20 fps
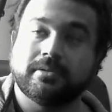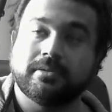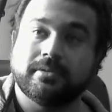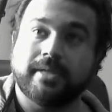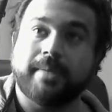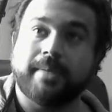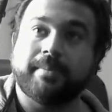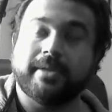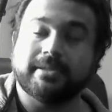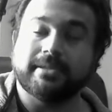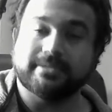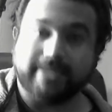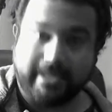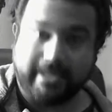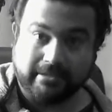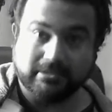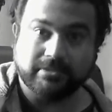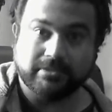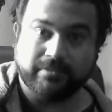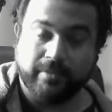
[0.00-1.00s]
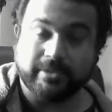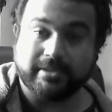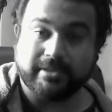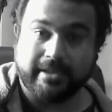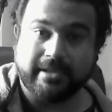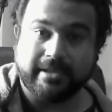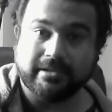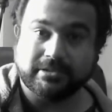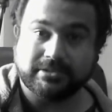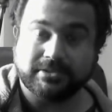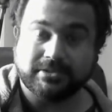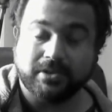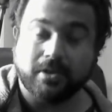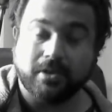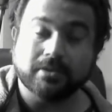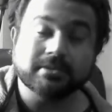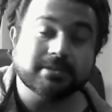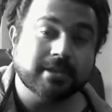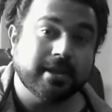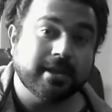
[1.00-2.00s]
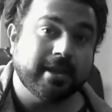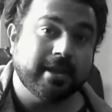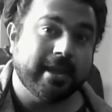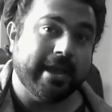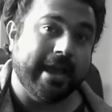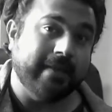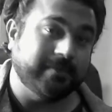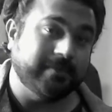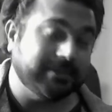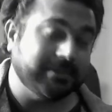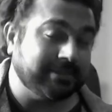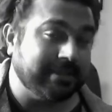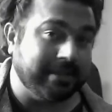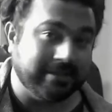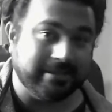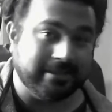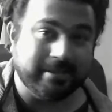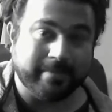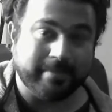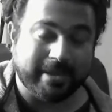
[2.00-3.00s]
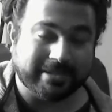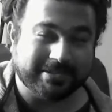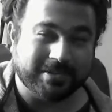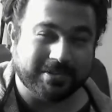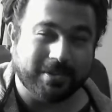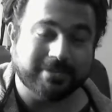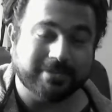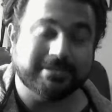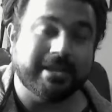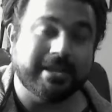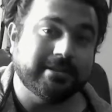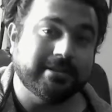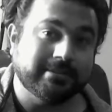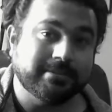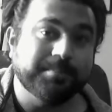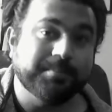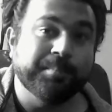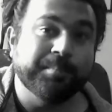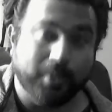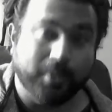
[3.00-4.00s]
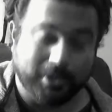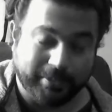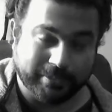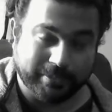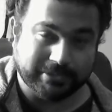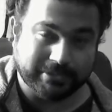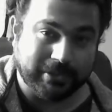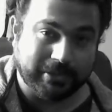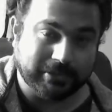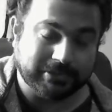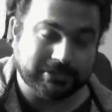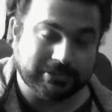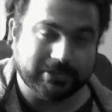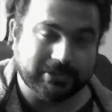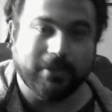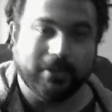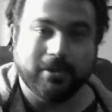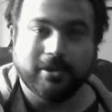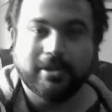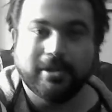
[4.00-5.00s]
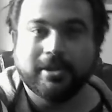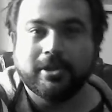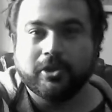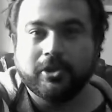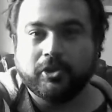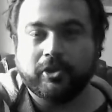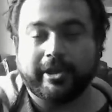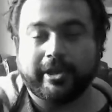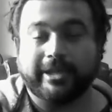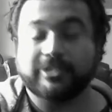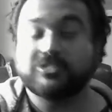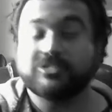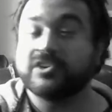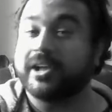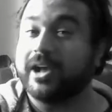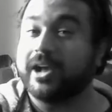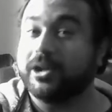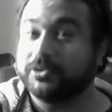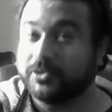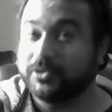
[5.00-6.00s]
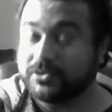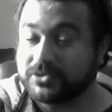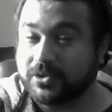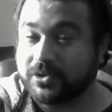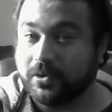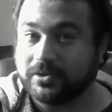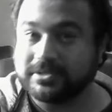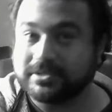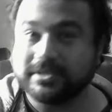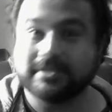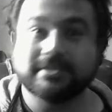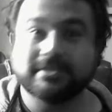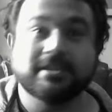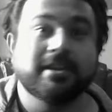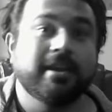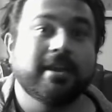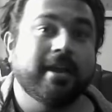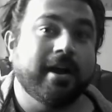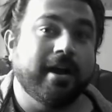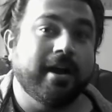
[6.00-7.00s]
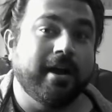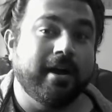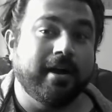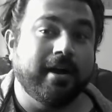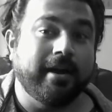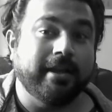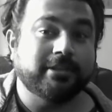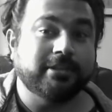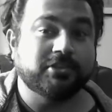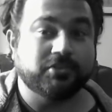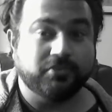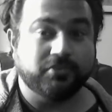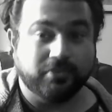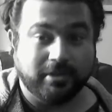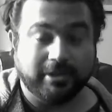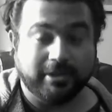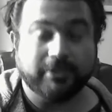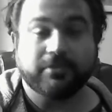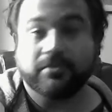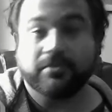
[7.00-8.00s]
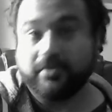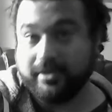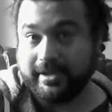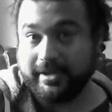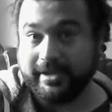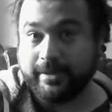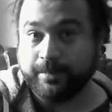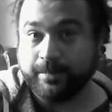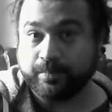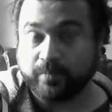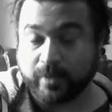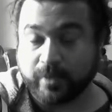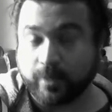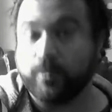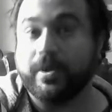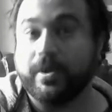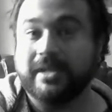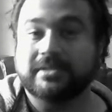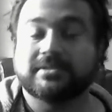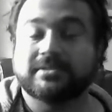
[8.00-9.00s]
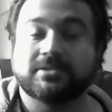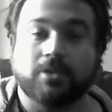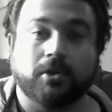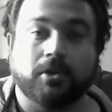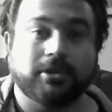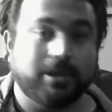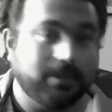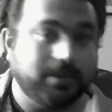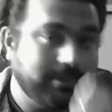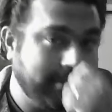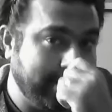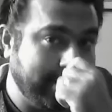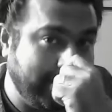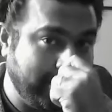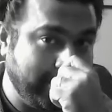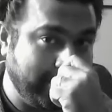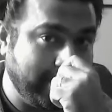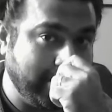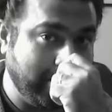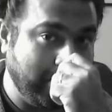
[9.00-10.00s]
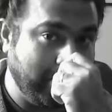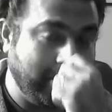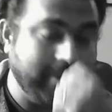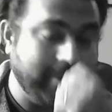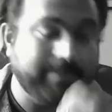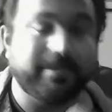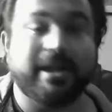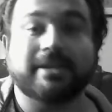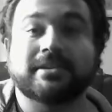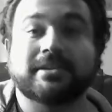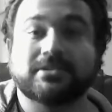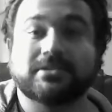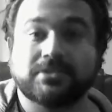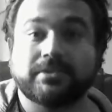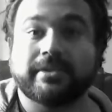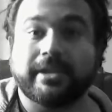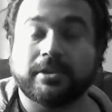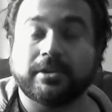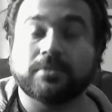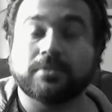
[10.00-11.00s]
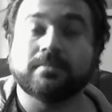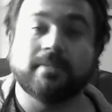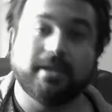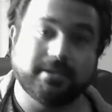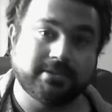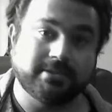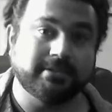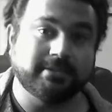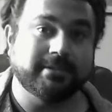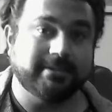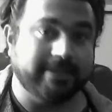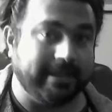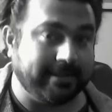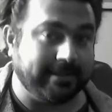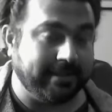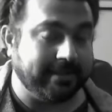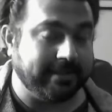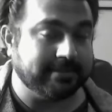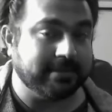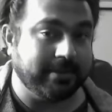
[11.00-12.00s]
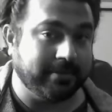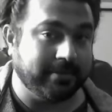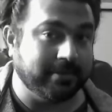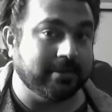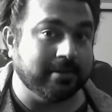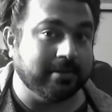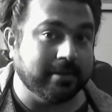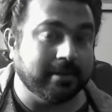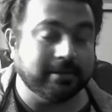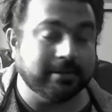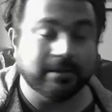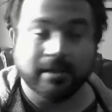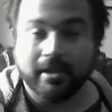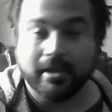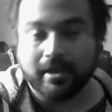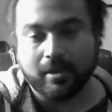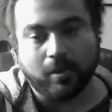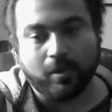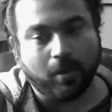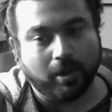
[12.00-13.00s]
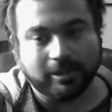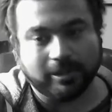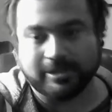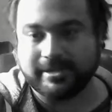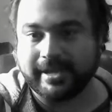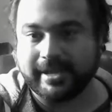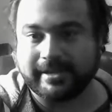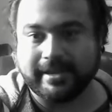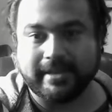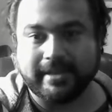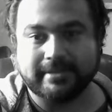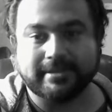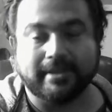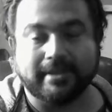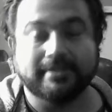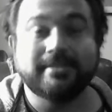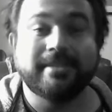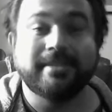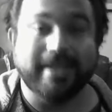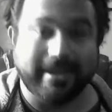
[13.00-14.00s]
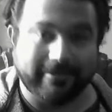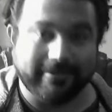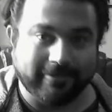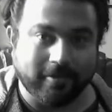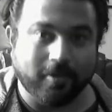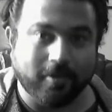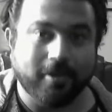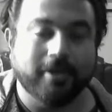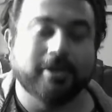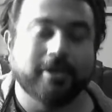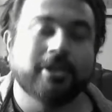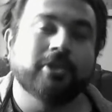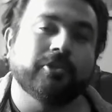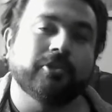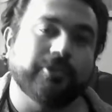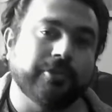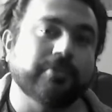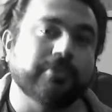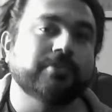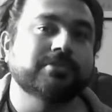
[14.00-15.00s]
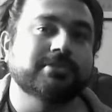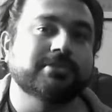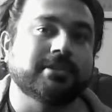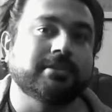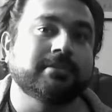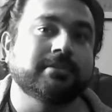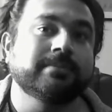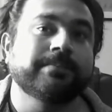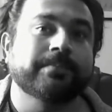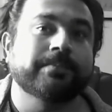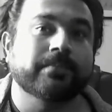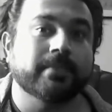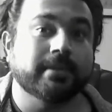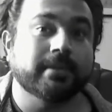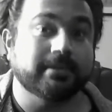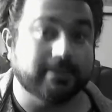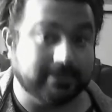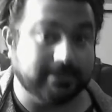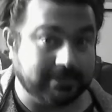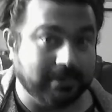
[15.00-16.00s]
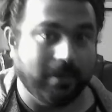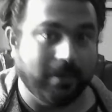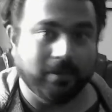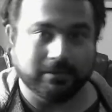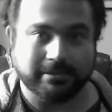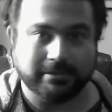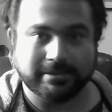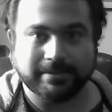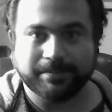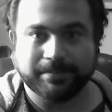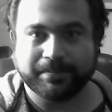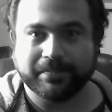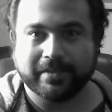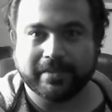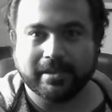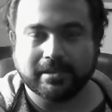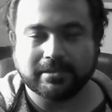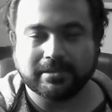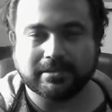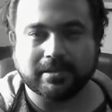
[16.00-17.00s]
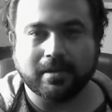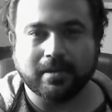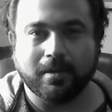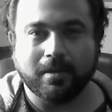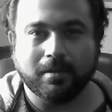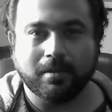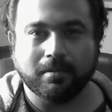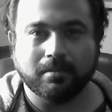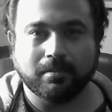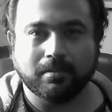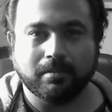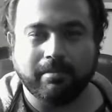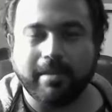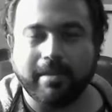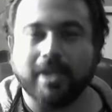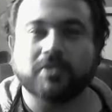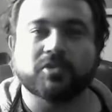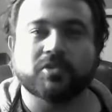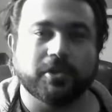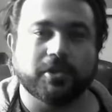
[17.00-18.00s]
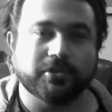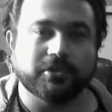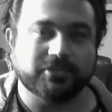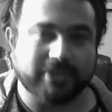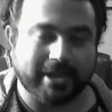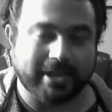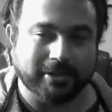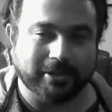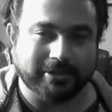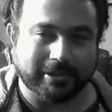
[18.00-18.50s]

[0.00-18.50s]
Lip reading: that means English with English songs, and with Hindi based songs, that is Bollywood songs. So you can check out those courses. It's really well sought out, and you've got a lot of practice routine to master the techniques that you're going to learn. All the techniques are therefore used in the songs. So make sure you check out